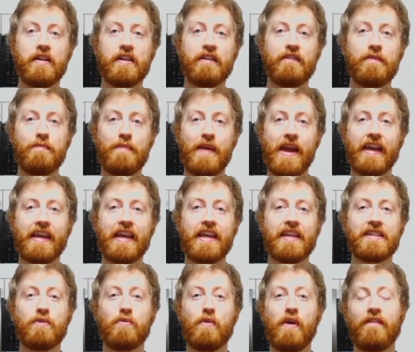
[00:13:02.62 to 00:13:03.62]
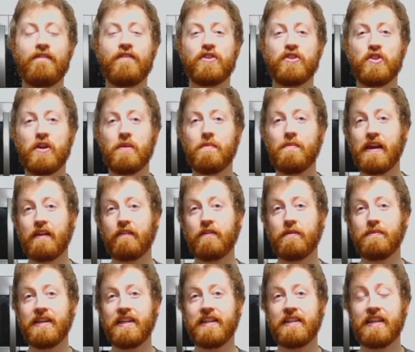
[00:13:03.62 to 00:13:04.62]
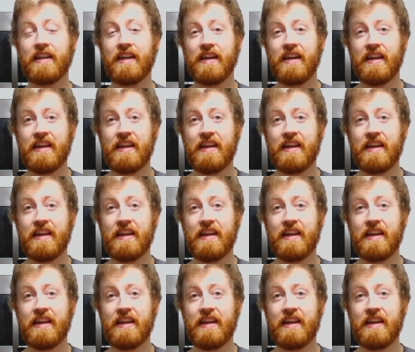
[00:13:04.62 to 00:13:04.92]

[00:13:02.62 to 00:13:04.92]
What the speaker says: different pancakes and waffles you can make from these.